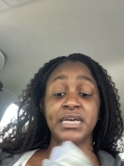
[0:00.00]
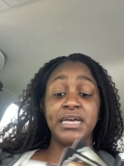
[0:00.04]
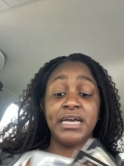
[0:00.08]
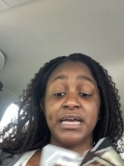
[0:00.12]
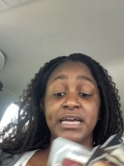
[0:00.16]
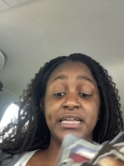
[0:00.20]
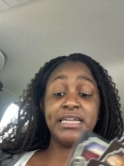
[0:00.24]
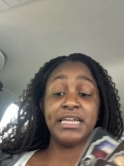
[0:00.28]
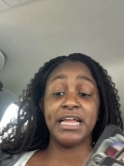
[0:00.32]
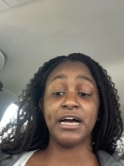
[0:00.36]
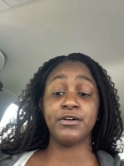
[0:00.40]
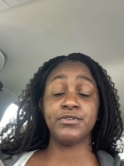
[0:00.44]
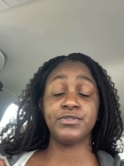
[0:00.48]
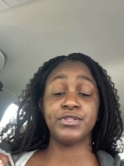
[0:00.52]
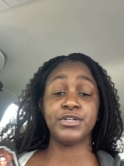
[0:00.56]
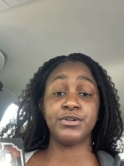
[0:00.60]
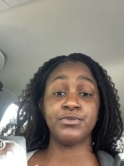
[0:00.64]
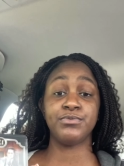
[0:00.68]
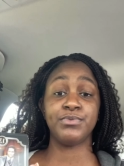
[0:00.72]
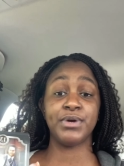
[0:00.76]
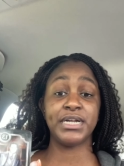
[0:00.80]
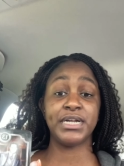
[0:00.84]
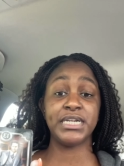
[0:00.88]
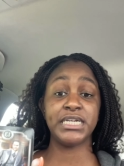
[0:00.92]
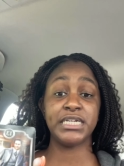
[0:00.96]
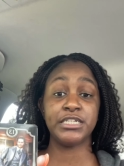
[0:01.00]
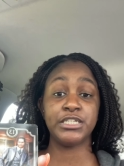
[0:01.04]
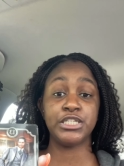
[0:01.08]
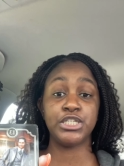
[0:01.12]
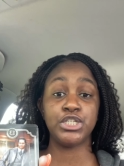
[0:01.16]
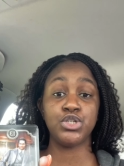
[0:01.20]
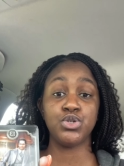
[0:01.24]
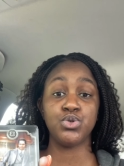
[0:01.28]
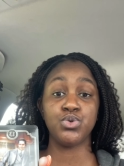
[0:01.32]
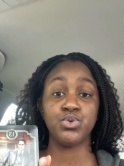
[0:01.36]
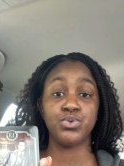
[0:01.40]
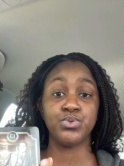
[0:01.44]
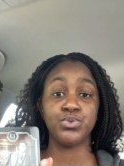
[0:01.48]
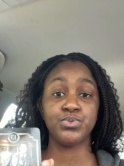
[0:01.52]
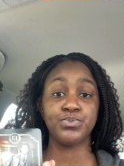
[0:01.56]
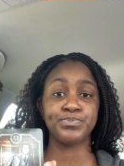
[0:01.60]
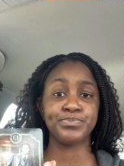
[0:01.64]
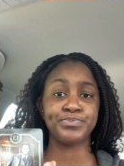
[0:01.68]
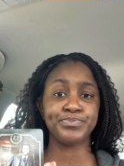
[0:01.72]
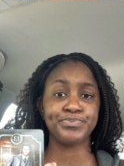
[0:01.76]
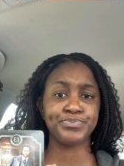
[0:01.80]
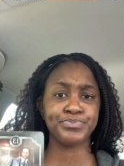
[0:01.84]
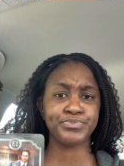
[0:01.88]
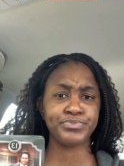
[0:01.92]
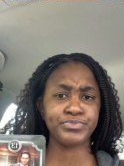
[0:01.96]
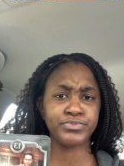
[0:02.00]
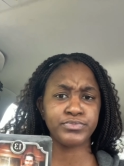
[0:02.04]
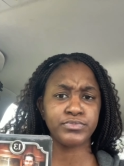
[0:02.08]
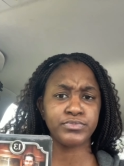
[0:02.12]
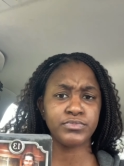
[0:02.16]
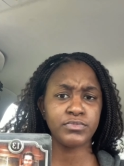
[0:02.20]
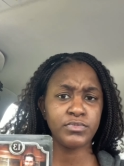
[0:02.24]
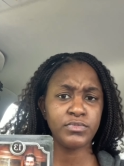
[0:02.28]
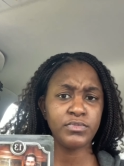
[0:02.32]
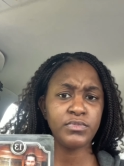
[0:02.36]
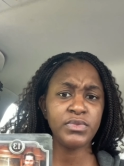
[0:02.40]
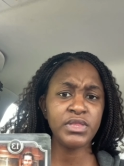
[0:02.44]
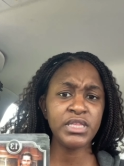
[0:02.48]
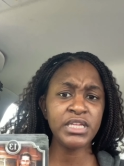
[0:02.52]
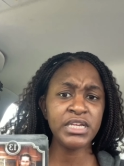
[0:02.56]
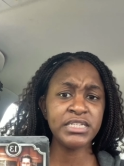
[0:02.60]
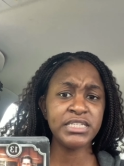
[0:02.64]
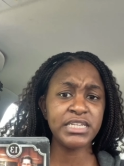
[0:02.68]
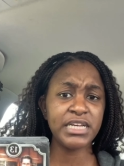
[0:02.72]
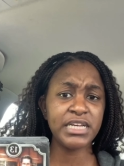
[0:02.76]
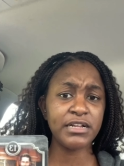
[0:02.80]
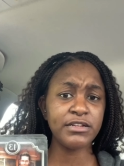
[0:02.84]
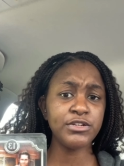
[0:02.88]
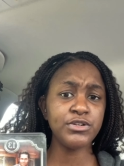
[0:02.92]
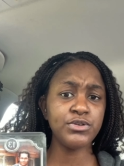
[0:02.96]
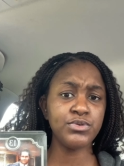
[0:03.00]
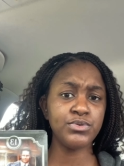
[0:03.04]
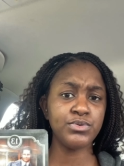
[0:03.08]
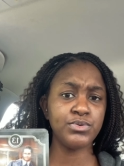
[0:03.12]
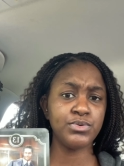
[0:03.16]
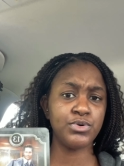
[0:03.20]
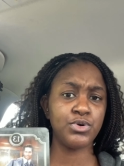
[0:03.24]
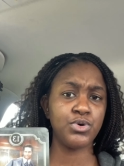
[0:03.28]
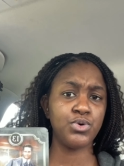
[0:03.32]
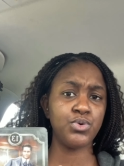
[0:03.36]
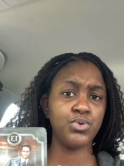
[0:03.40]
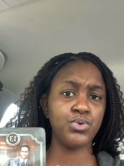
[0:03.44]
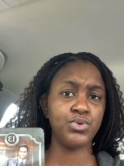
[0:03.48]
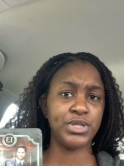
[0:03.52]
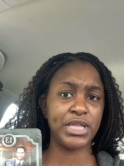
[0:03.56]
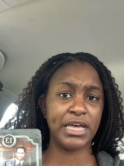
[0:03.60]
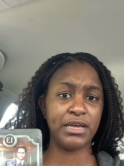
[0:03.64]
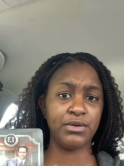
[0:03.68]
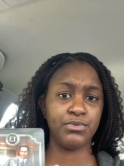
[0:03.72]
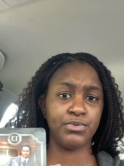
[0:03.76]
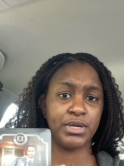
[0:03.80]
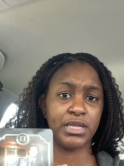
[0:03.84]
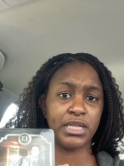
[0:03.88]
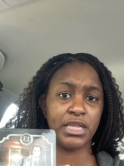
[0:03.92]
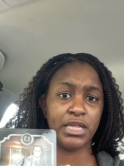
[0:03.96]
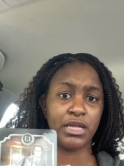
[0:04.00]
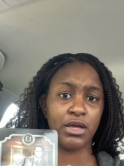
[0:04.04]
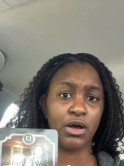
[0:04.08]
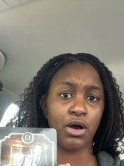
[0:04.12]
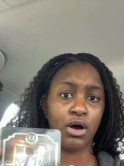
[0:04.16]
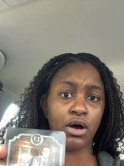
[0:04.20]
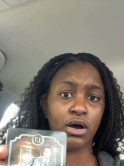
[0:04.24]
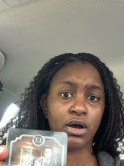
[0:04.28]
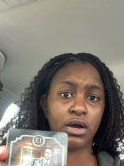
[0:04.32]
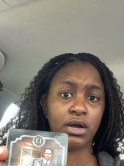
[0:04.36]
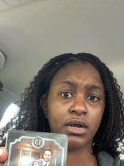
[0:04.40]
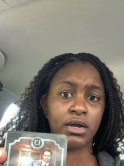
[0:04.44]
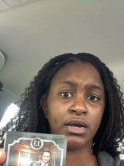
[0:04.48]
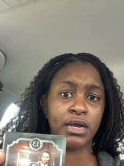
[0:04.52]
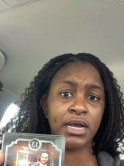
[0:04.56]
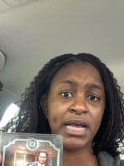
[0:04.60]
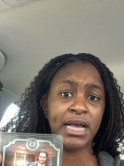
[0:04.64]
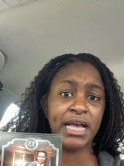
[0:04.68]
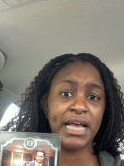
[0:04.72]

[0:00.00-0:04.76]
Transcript: And now they're ready to tell you who they really are